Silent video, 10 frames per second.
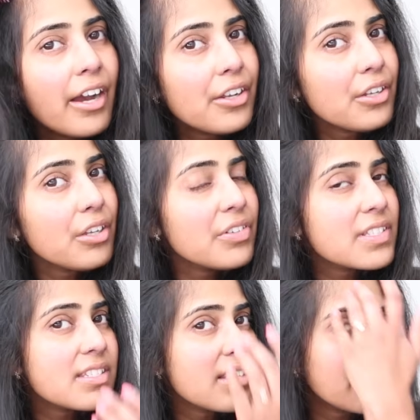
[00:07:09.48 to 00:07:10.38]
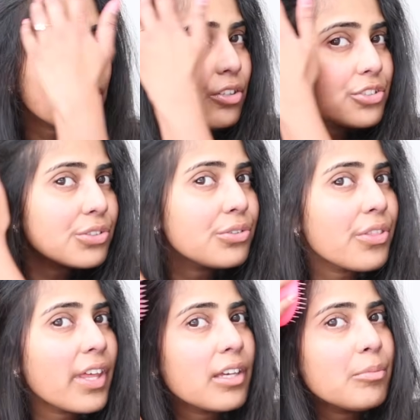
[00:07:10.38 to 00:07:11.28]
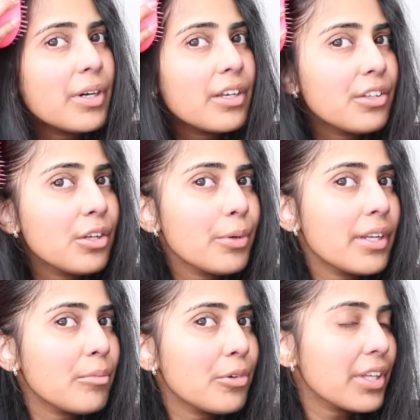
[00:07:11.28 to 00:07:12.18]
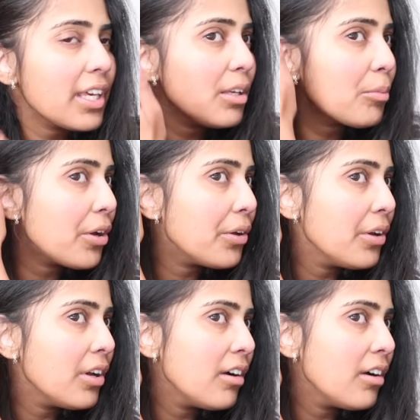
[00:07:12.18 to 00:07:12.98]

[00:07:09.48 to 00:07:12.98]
I don't know if it's a psychological thing, but you know, when I'm on chemo,